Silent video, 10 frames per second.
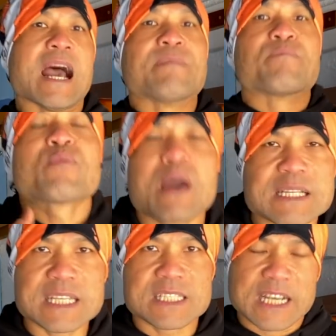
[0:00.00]
and
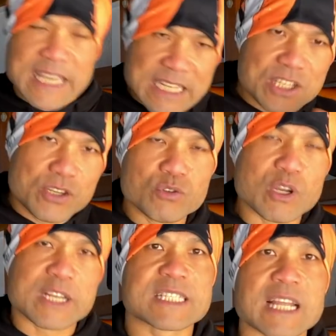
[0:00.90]
practice to get you to
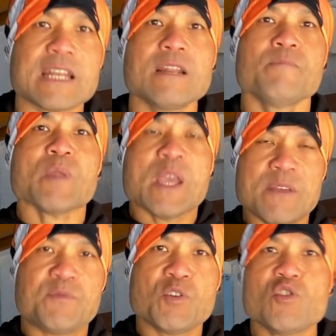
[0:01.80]
understand.
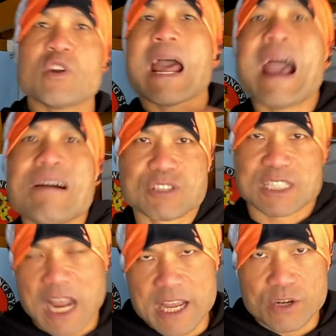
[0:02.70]
If you're not
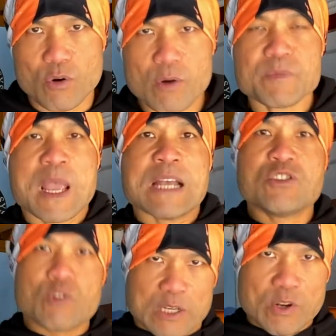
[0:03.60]
outside at all,
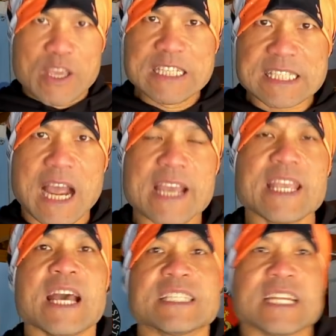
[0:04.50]
you are inside,
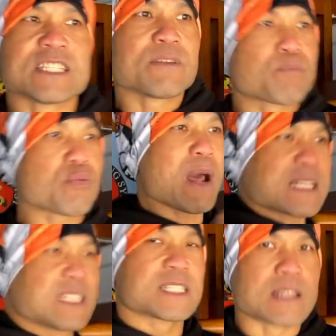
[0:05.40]
then just
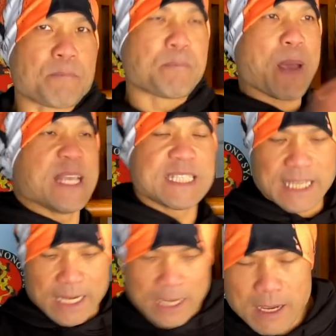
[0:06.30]
practice the basic